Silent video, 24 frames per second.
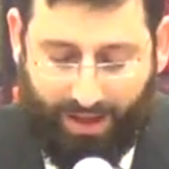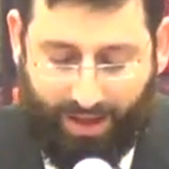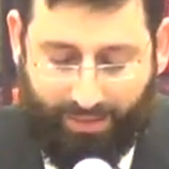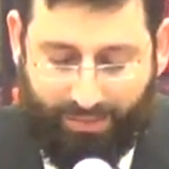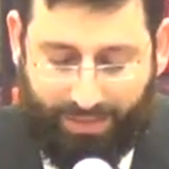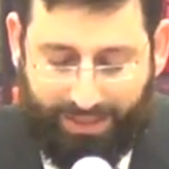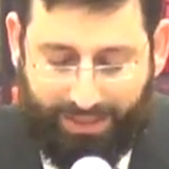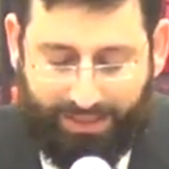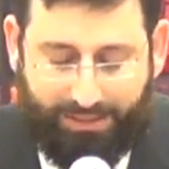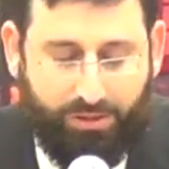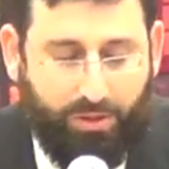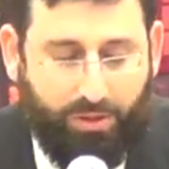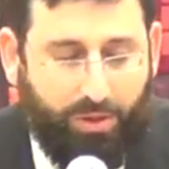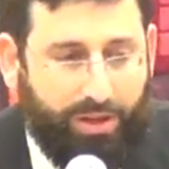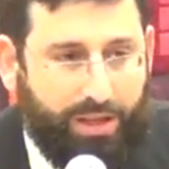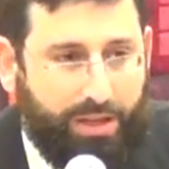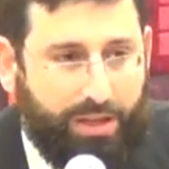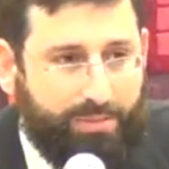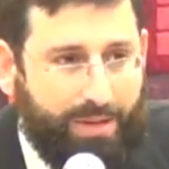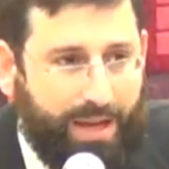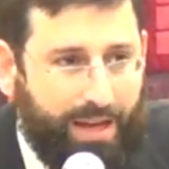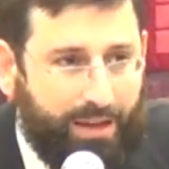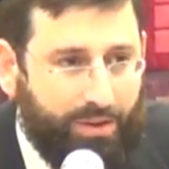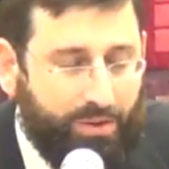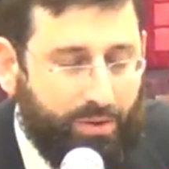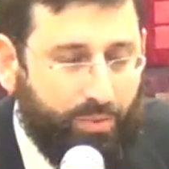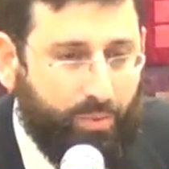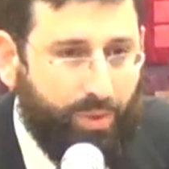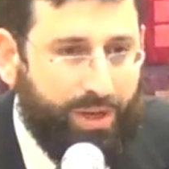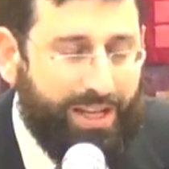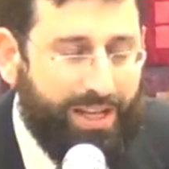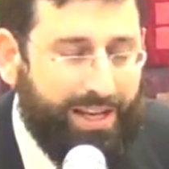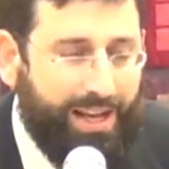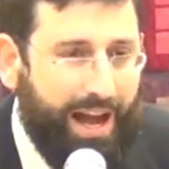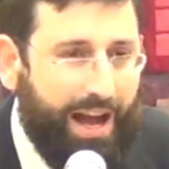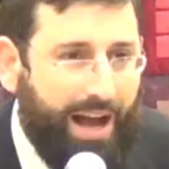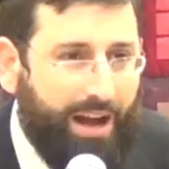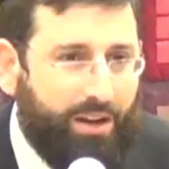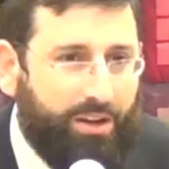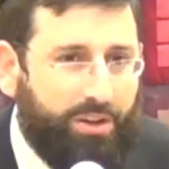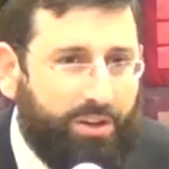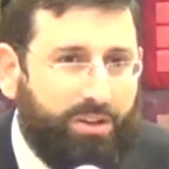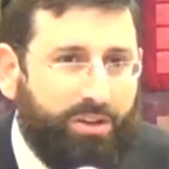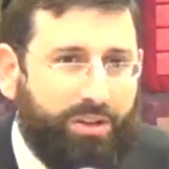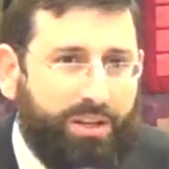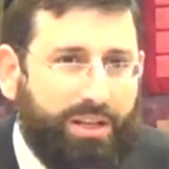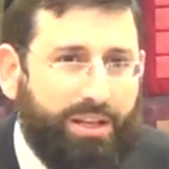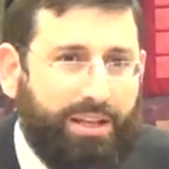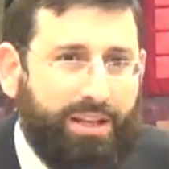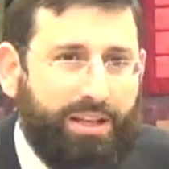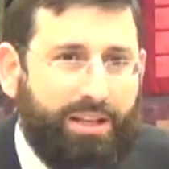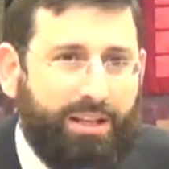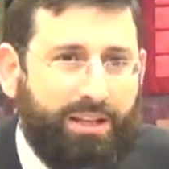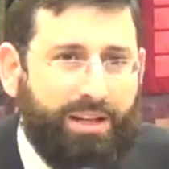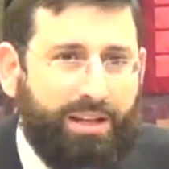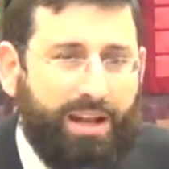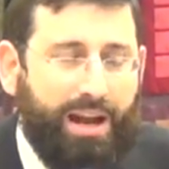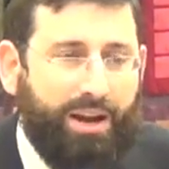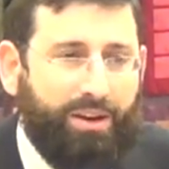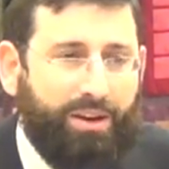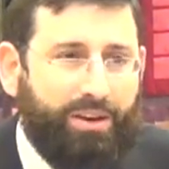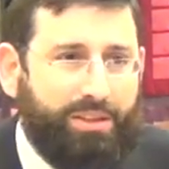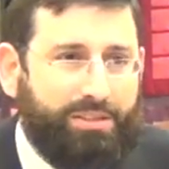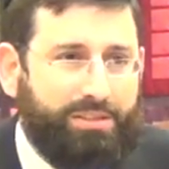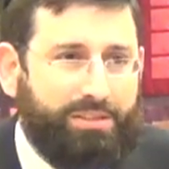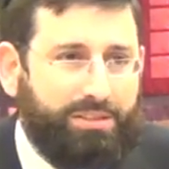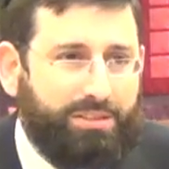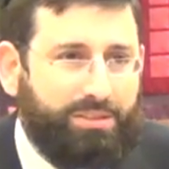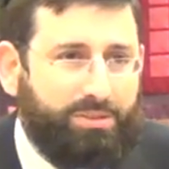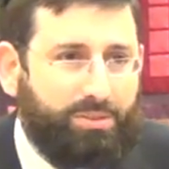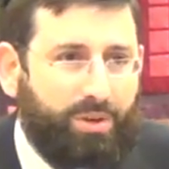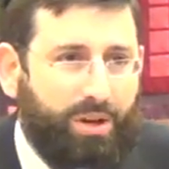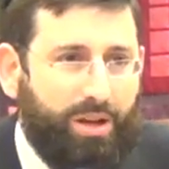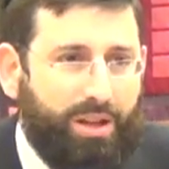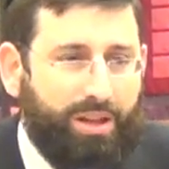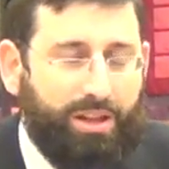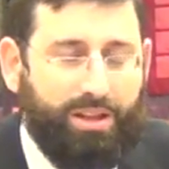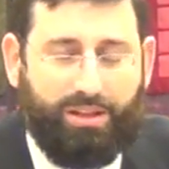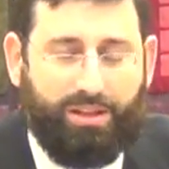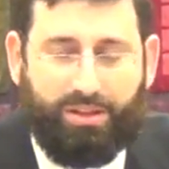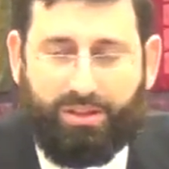I mean, it's talking about what he conquered in Eretz Yisrael.